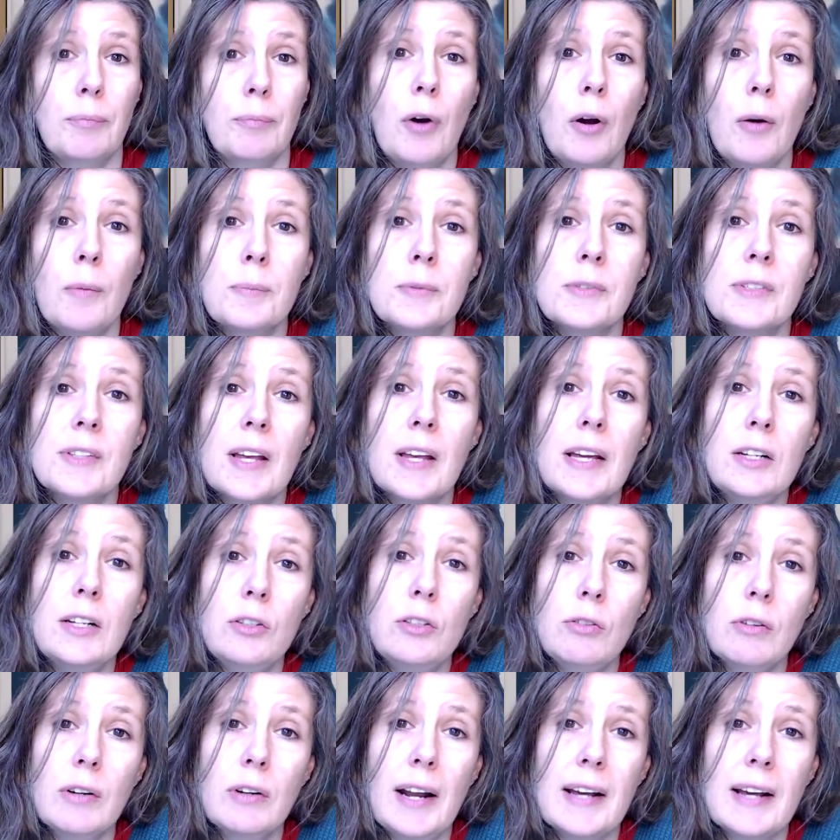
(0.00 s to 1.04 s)
props in
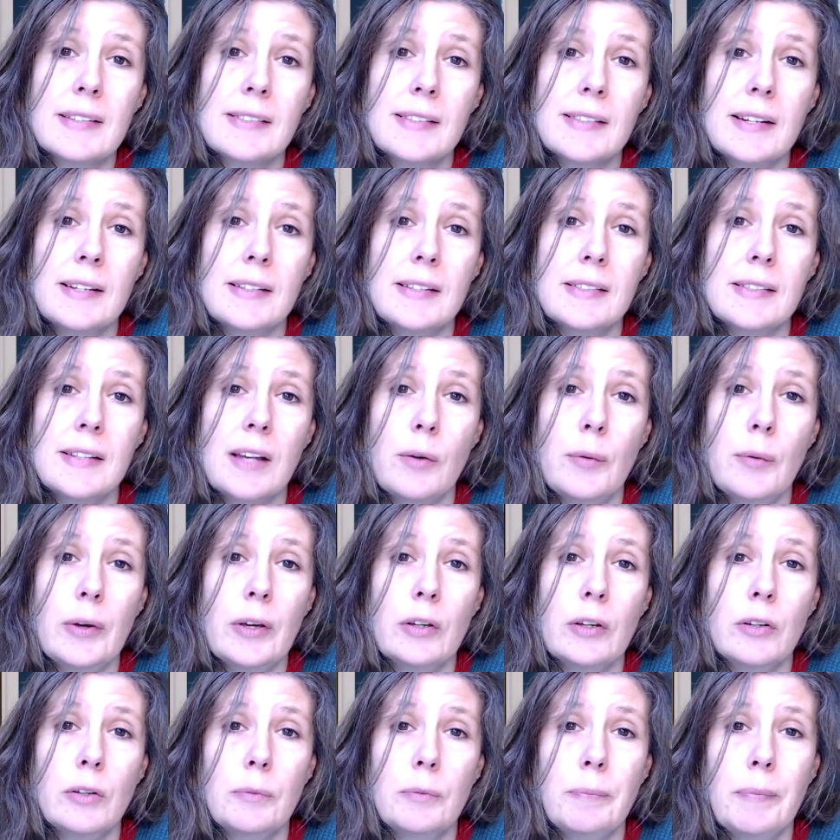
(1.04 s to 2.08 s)
your classes, so
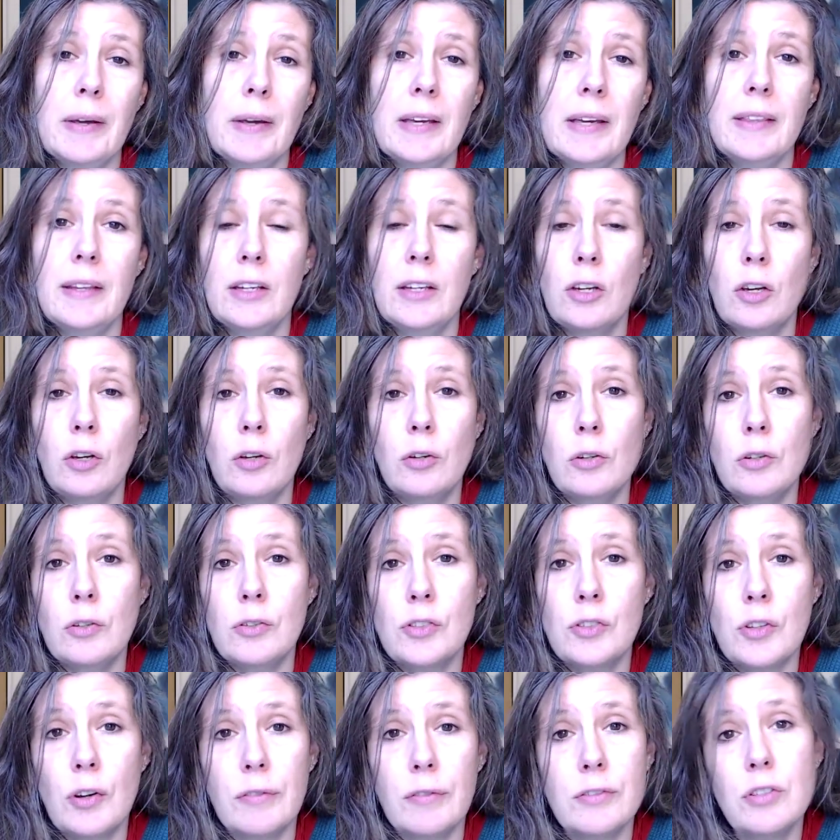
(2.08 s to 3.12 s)
it could be that you use
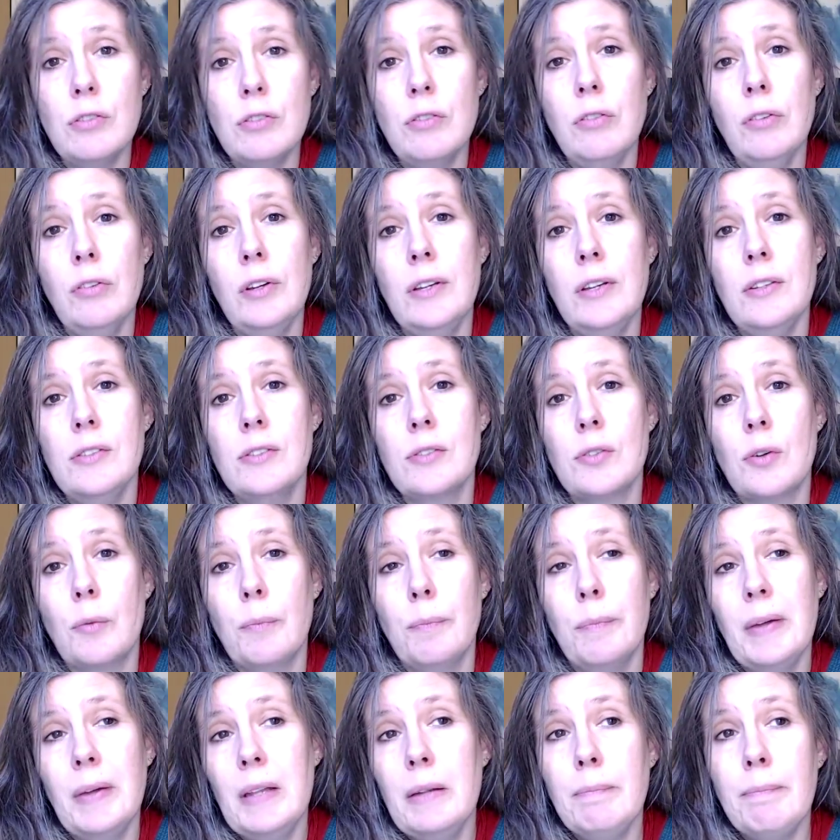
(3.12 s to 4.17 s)
soft toys or
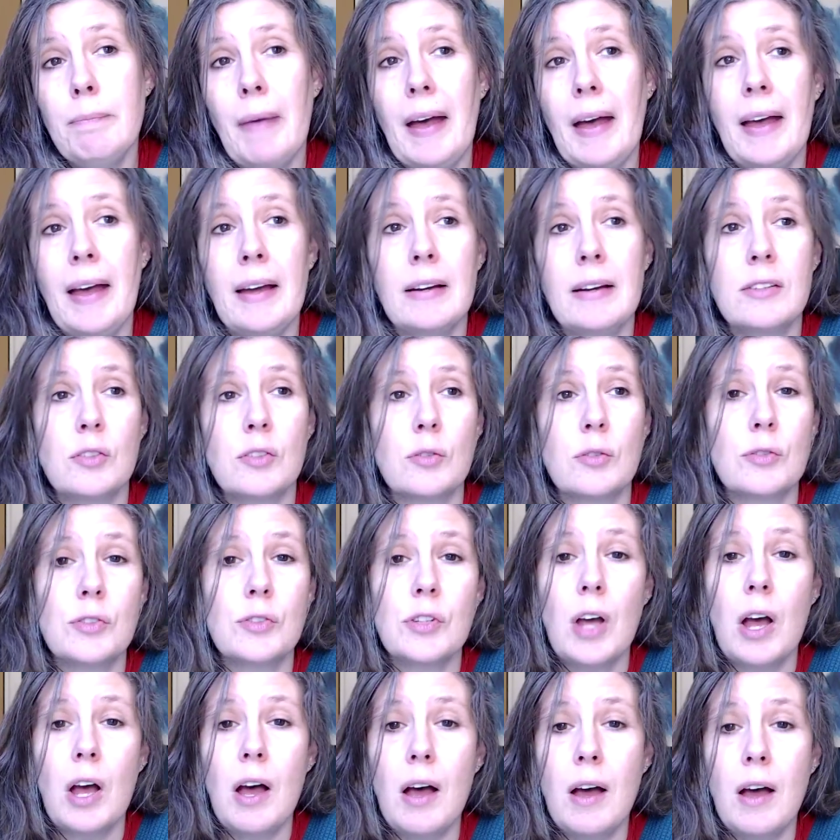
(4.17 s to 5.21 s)
bean bags or
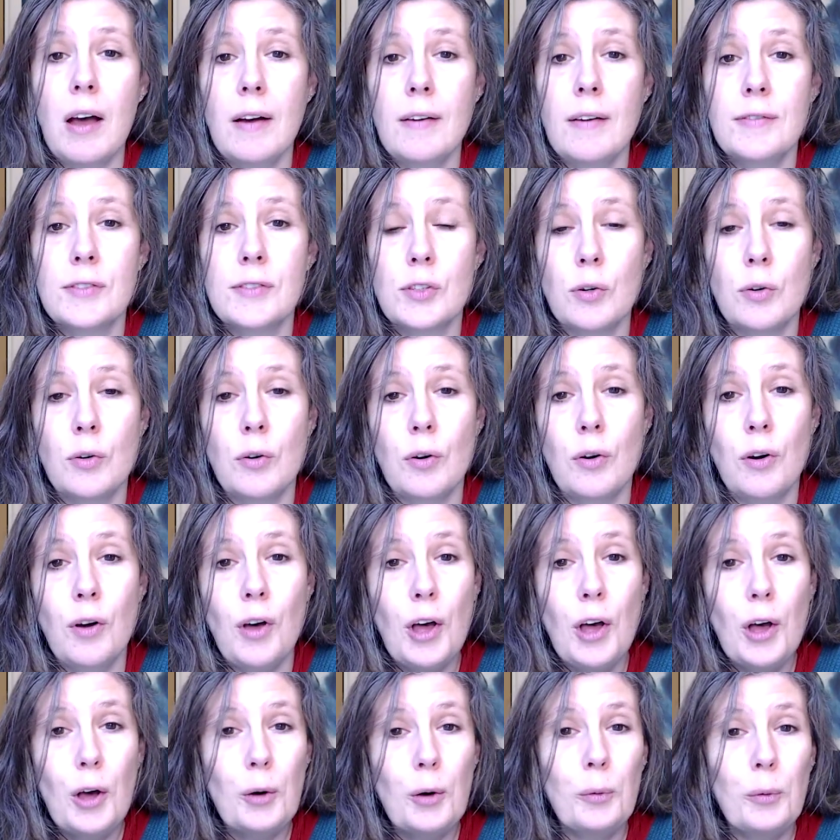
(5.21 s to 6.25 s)
scarves or
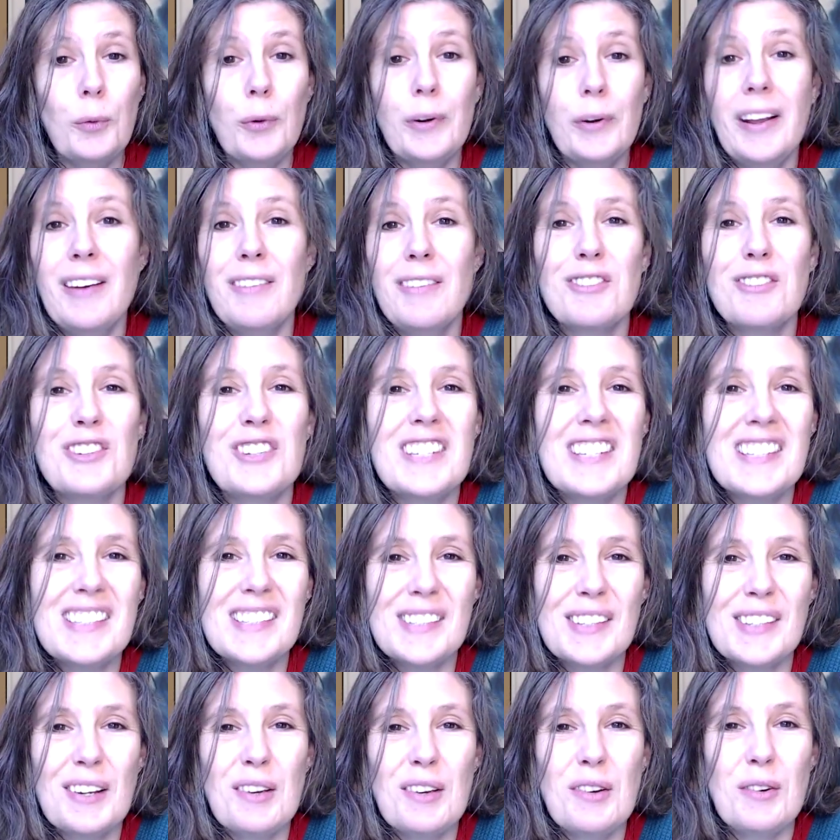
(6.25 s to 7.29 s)
whatever it is
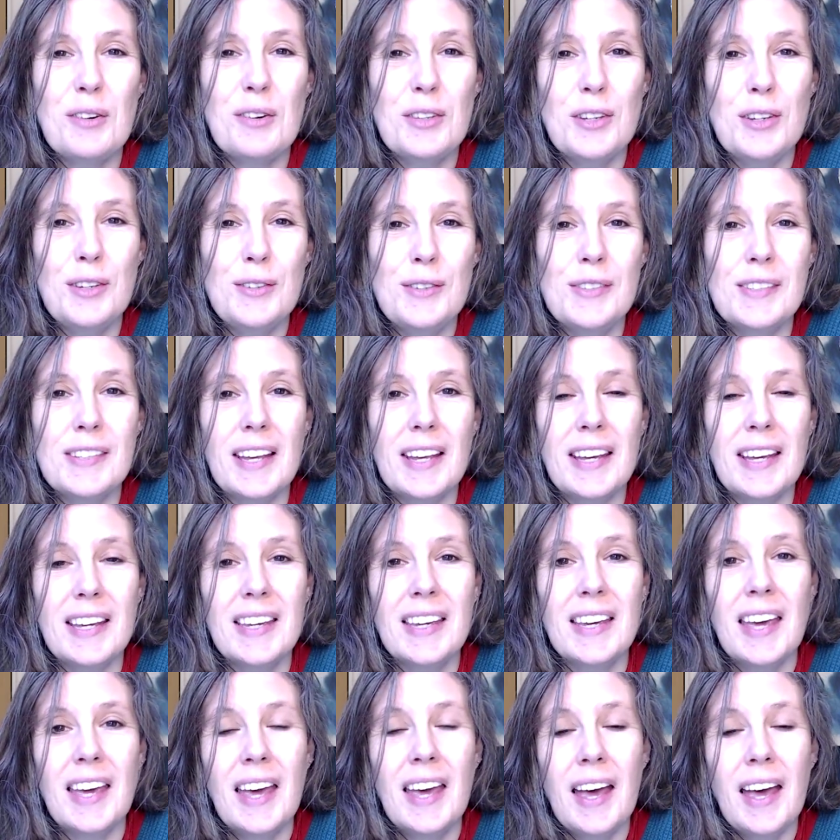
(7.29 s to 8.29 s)
that you're using,